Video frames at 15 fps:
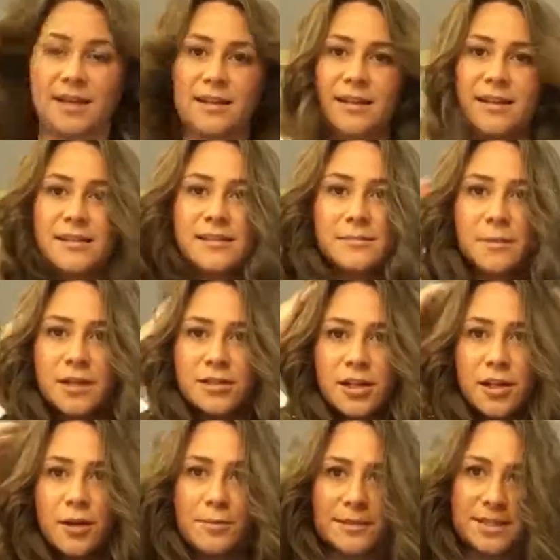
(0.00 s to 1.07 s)
I need as much
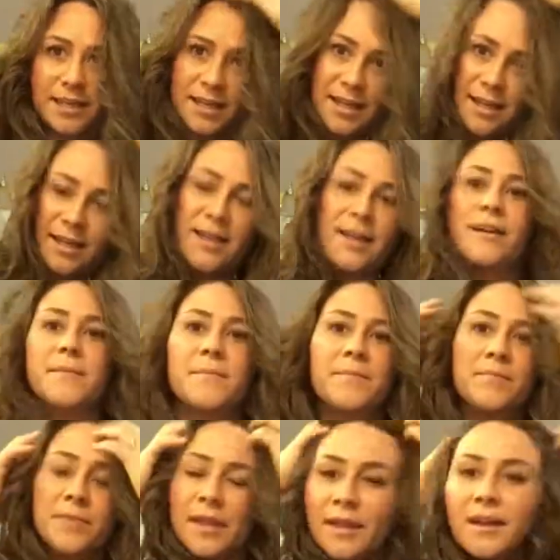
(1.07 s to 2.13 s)
help as I can
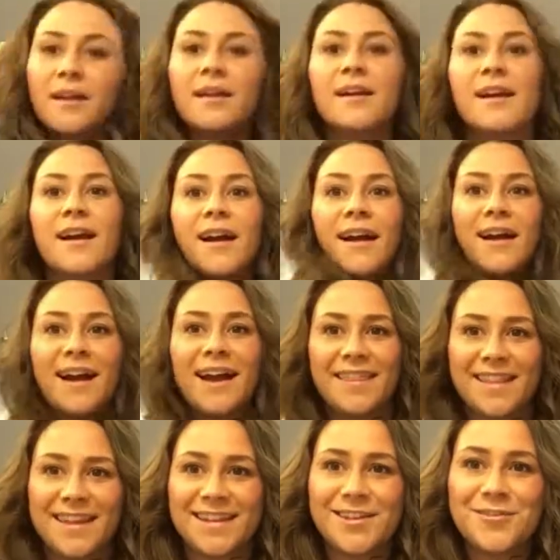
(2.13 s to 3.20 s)
get. And
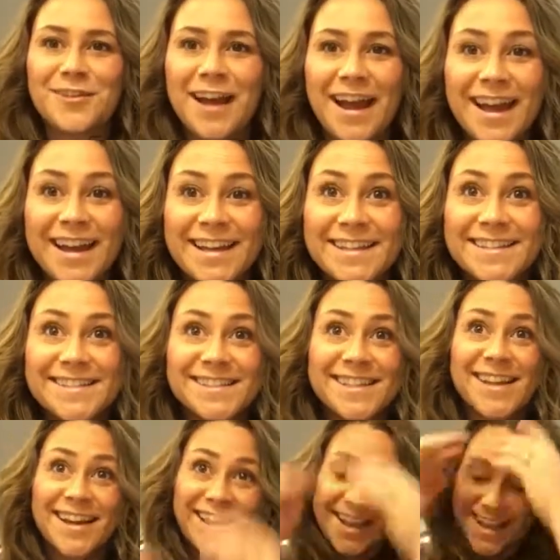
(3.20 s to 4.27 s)
then you guys,
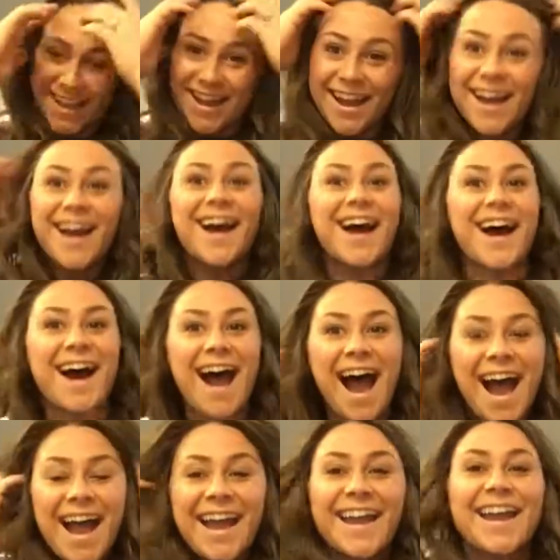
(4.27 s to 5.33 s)

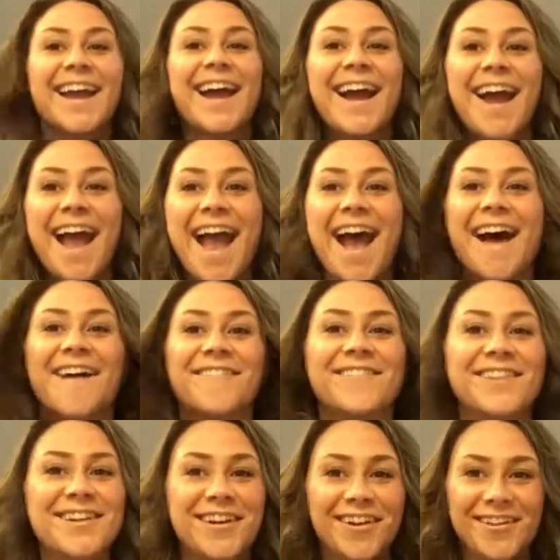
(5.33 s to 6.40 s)
I have
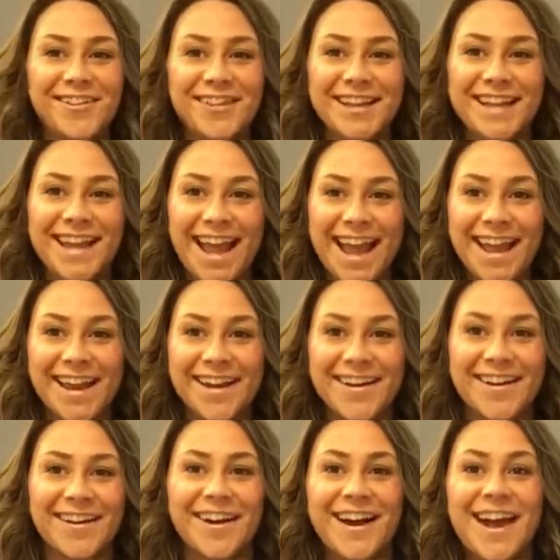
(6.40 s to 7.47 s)
curly
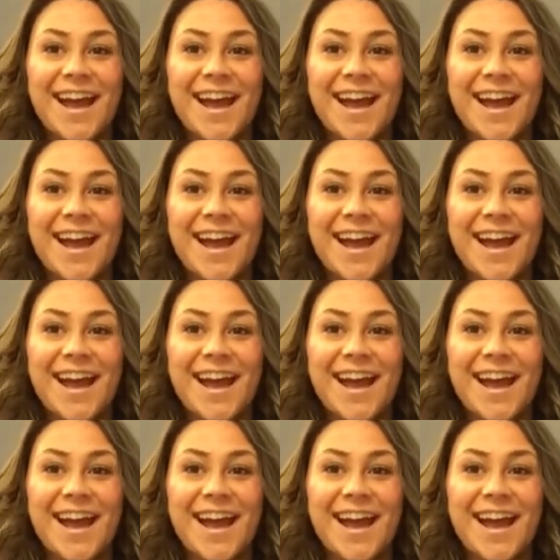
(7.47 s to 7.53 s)
hair.